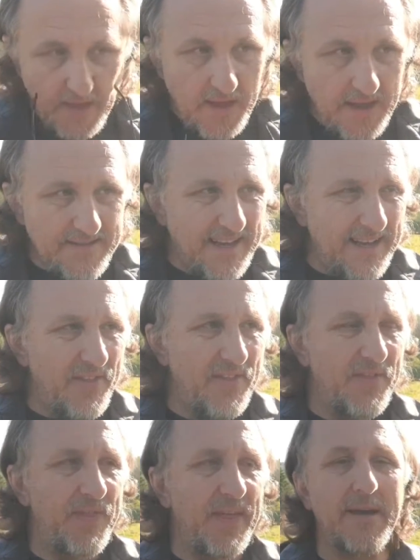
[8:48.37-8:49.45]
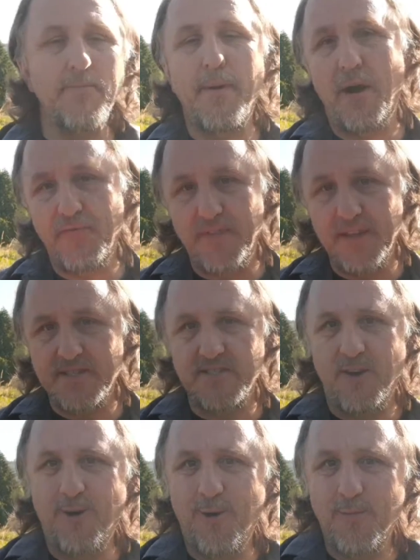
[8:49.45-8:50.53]
as I think about this
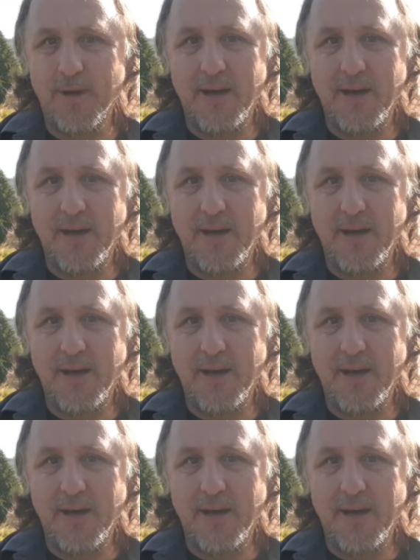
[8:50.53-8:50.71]
psalm